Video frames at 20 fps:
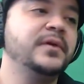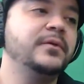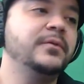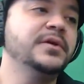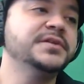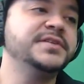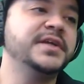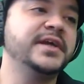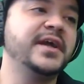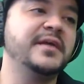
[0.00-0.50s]

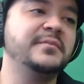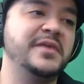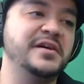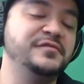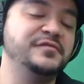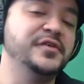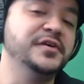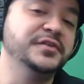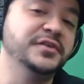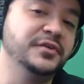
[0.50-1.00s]
once I got my
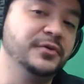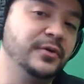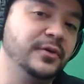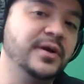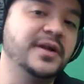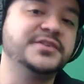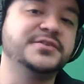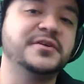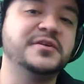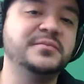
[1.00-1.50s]
foot in the door
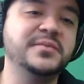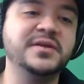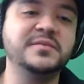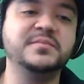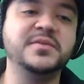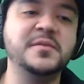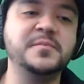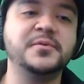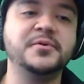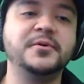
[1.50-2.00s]
and I started meeting
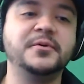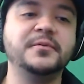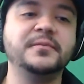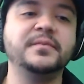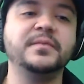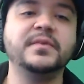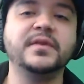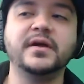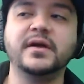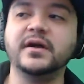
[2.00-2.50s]
people
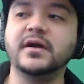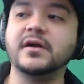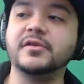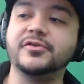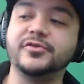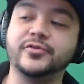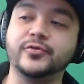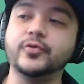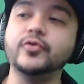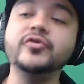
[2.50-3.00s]

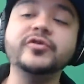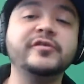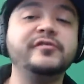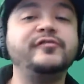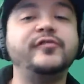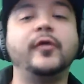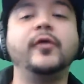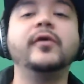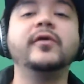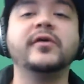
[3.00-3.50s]
through the
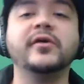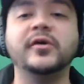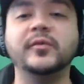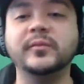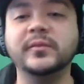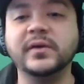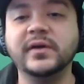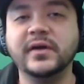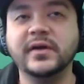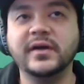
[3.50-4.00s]

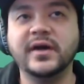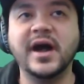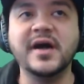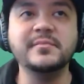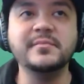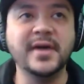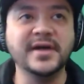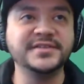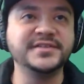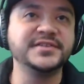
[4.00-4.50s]
forum, I
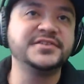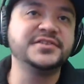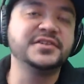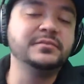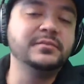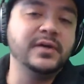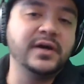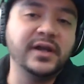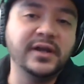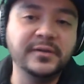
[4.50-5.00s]
messaged
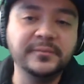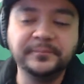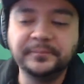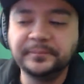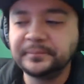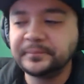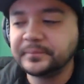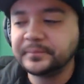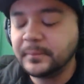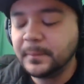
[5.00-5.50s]
somebody,
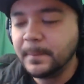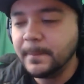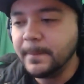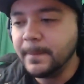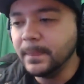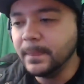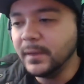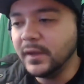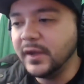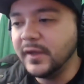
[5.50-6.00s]

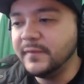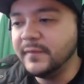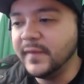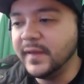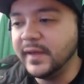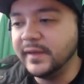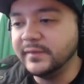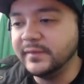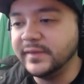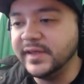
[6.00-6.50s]
and
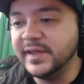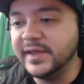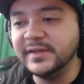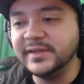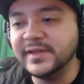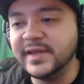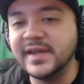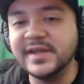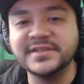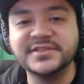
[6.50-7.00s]
then he
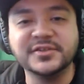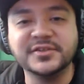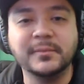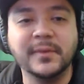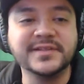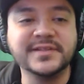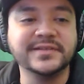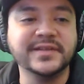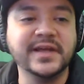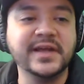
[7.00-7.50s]
didn't get it until
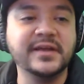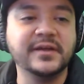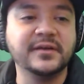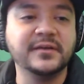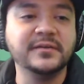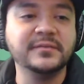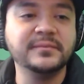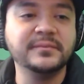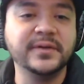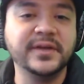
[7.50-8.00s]
months
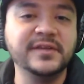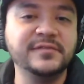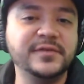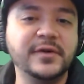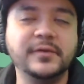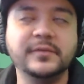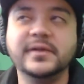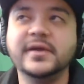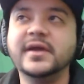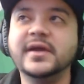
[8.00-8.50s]
later. But he
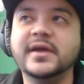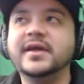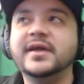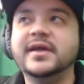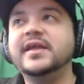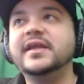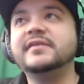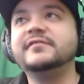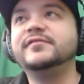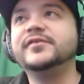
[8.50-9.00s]

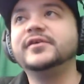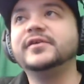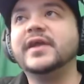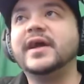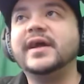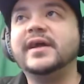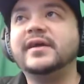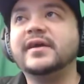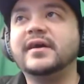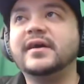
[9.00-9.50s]
didn't feel
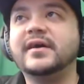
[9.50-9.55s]
like